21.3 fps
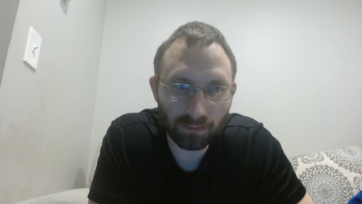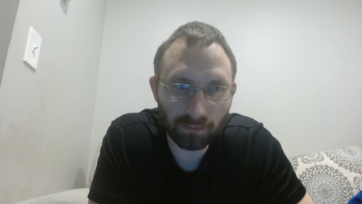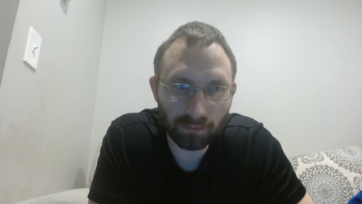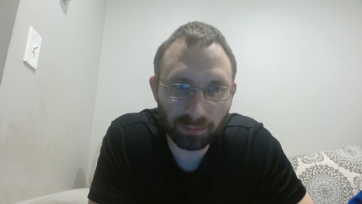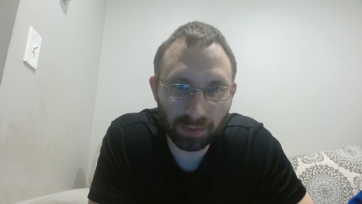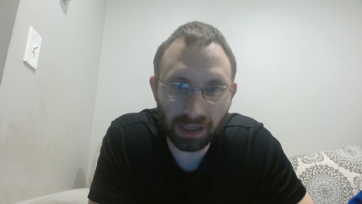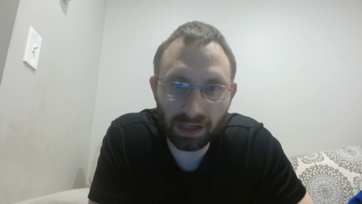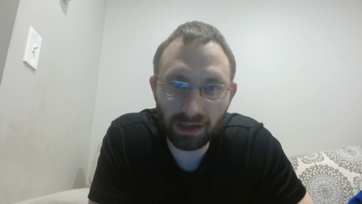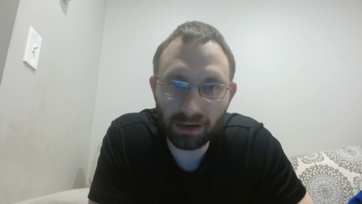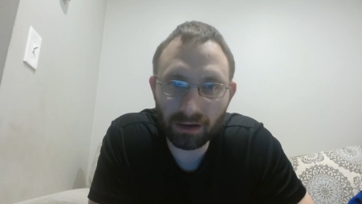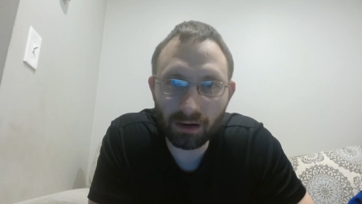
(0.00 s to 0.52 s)

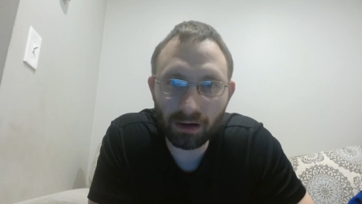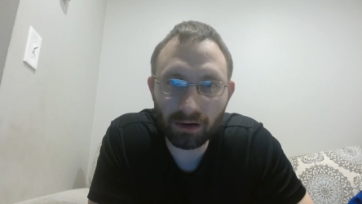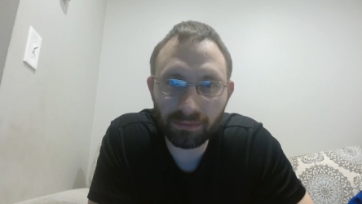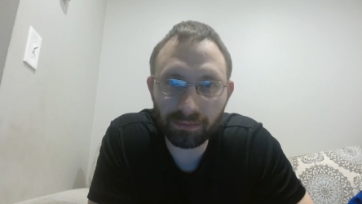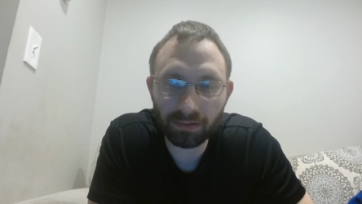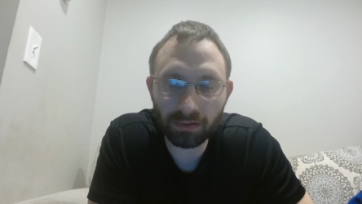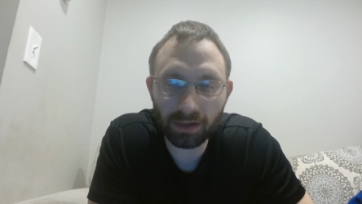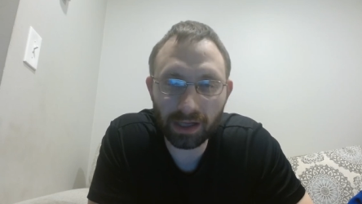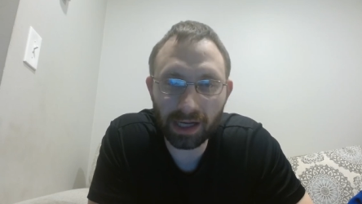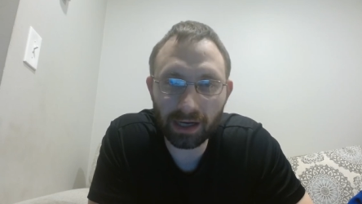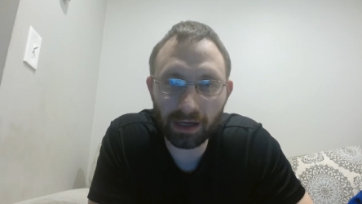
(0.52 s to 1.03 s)
being off
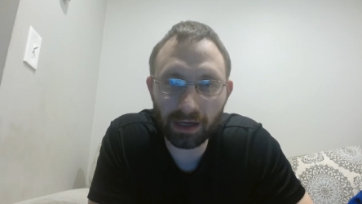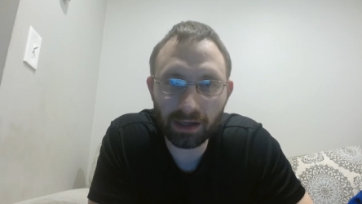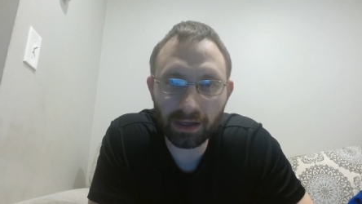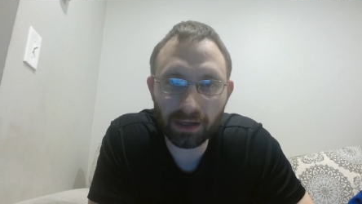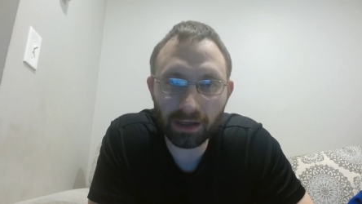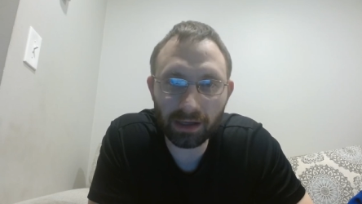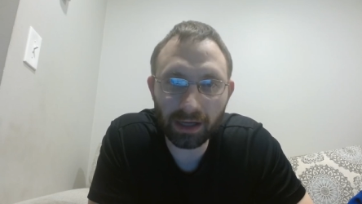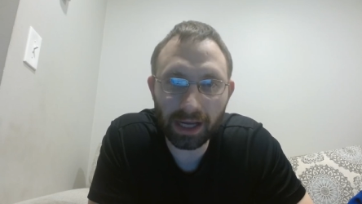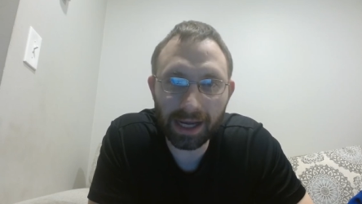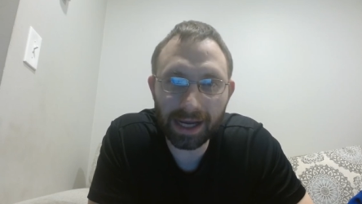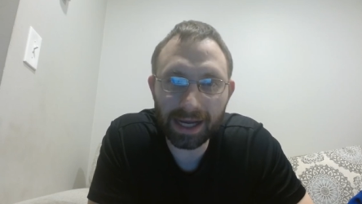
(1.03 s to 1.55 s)

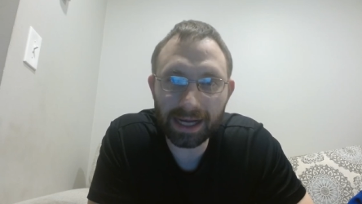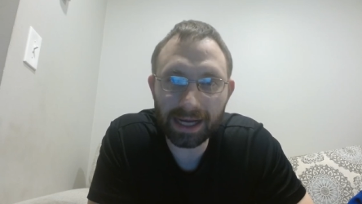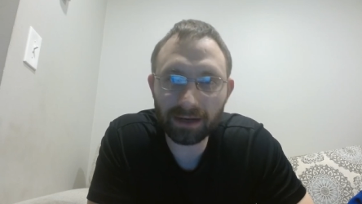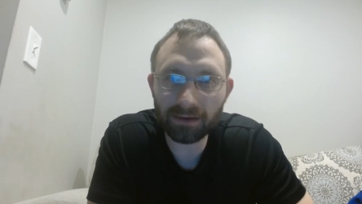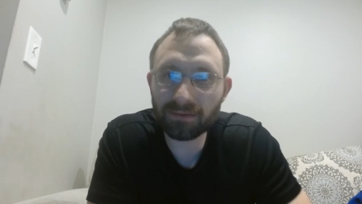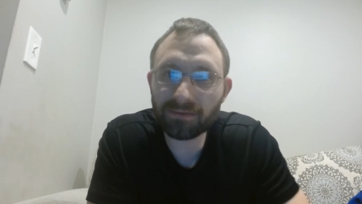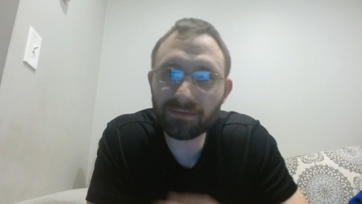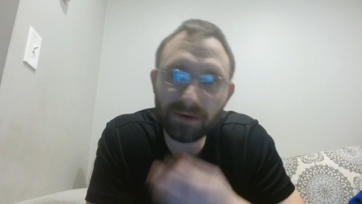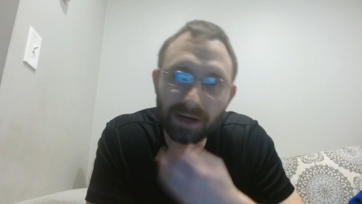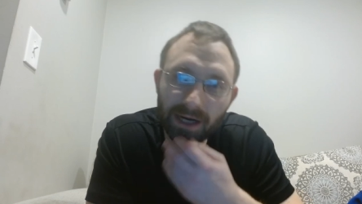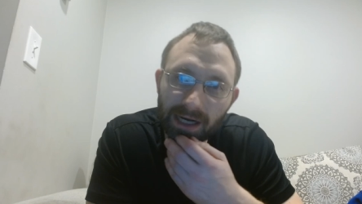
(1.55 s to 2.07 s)
planet and
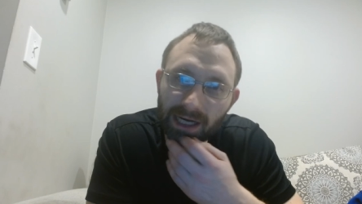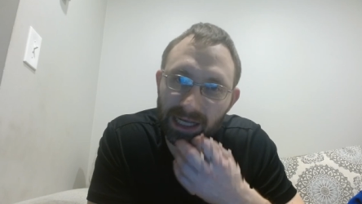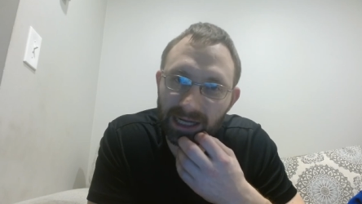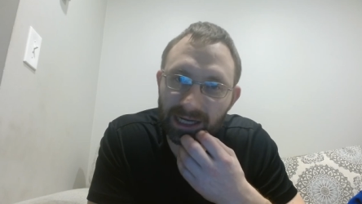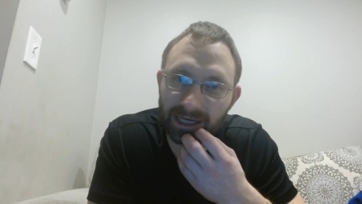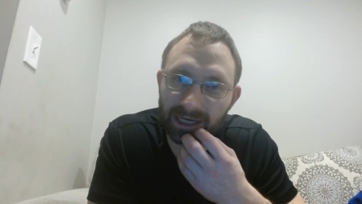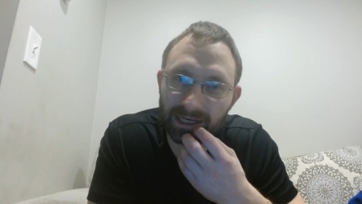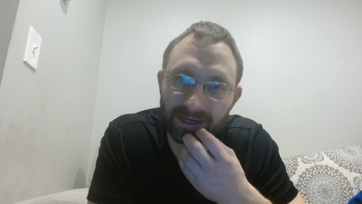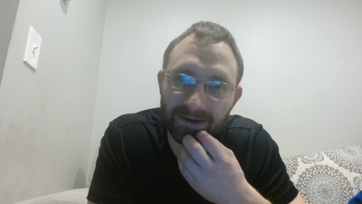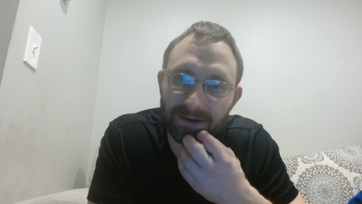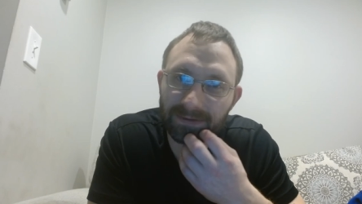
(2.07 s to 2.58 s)
fighting